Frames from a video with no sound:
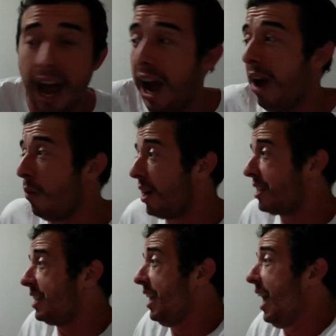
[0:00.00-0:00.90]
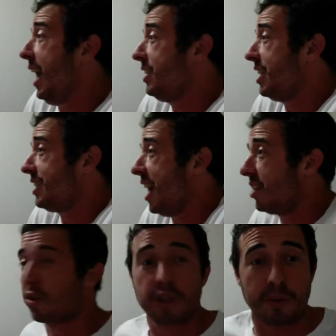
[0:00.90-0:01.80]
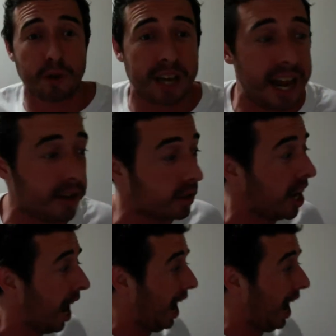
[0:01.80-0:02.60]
I want to see AJ Styles, Christopher Daniels.